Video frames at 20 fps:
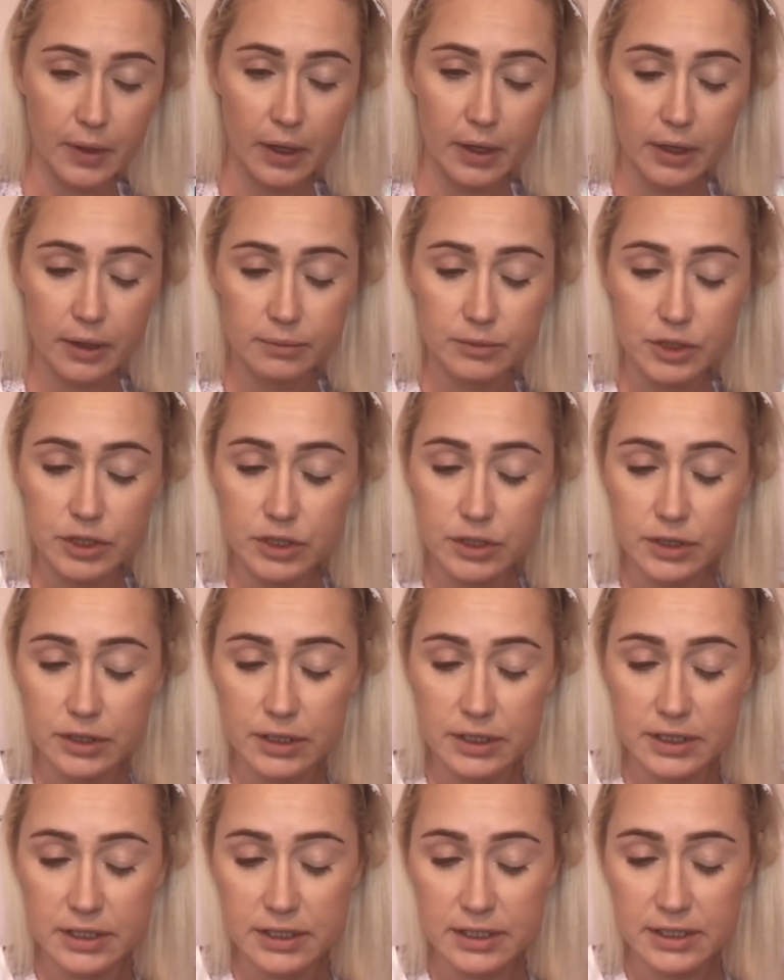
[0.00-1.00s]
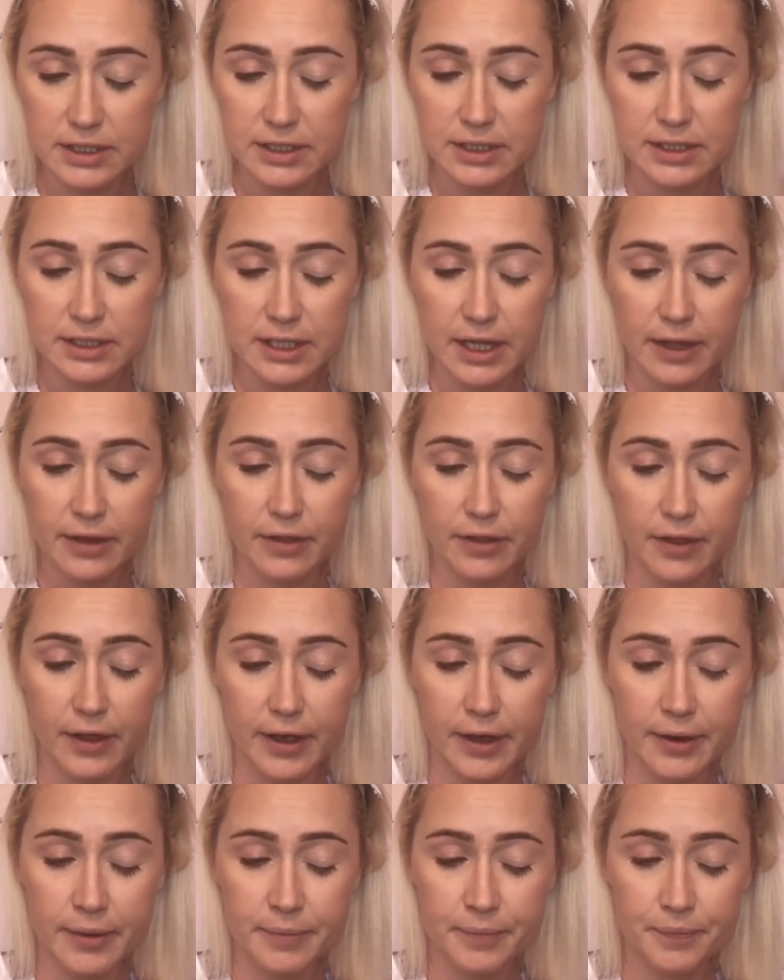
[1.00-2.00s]
and I'm just going to set
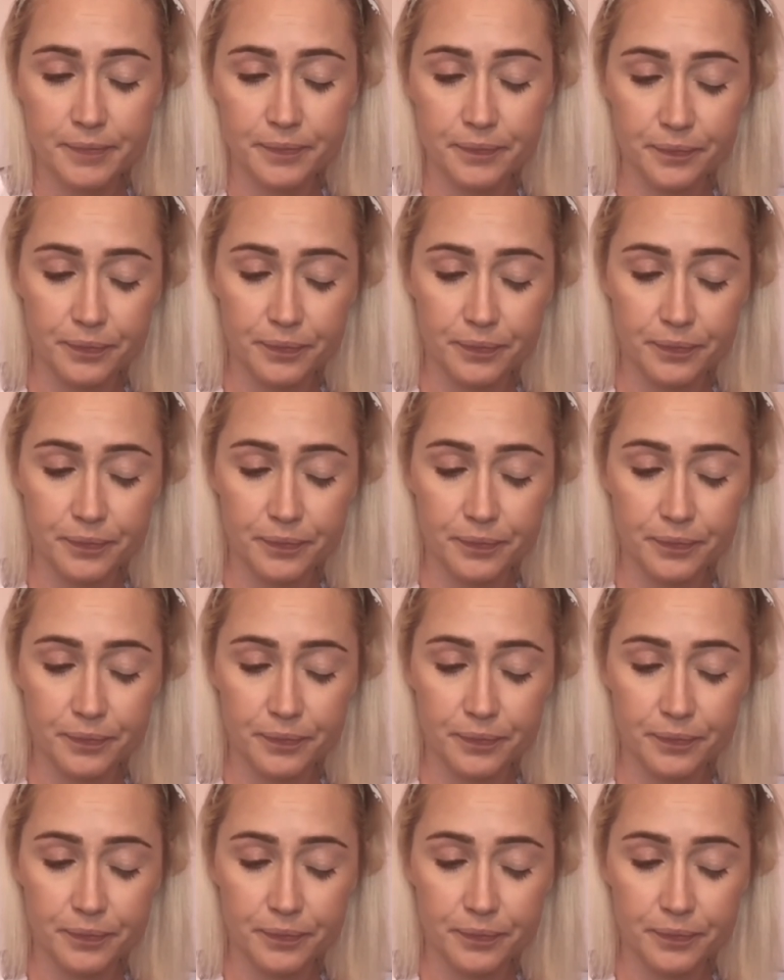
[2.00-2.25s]
that